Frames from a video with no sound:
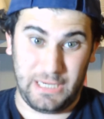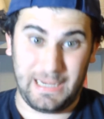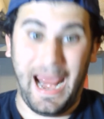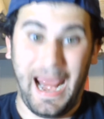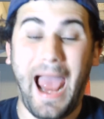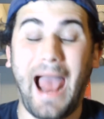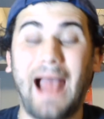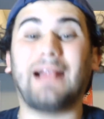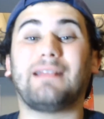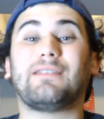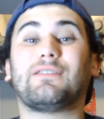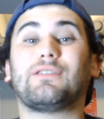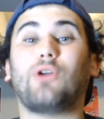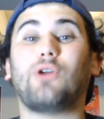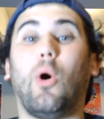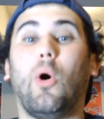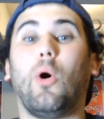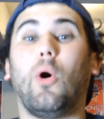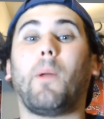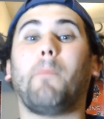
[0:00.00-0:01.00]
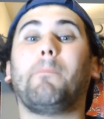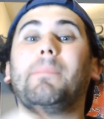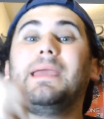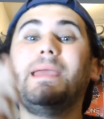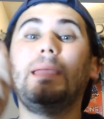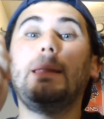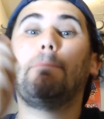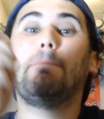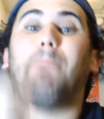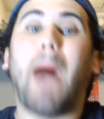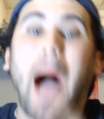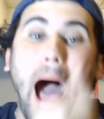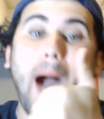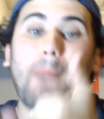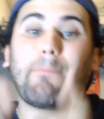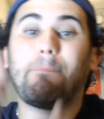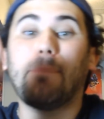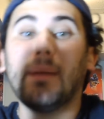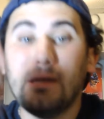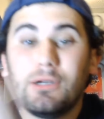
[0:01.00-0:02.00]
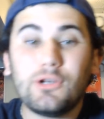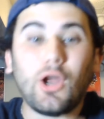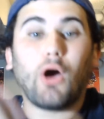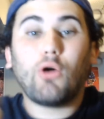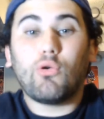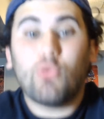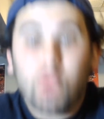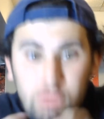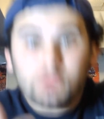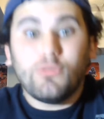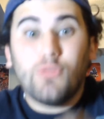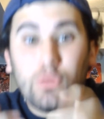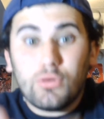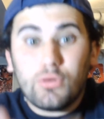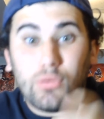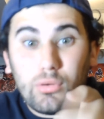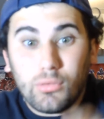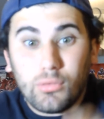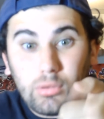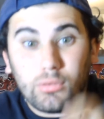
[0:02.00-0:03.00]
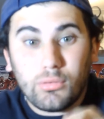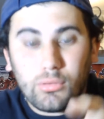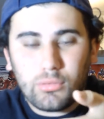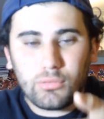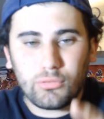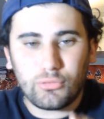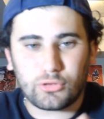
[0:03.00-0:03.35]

That's going to be popping the woo,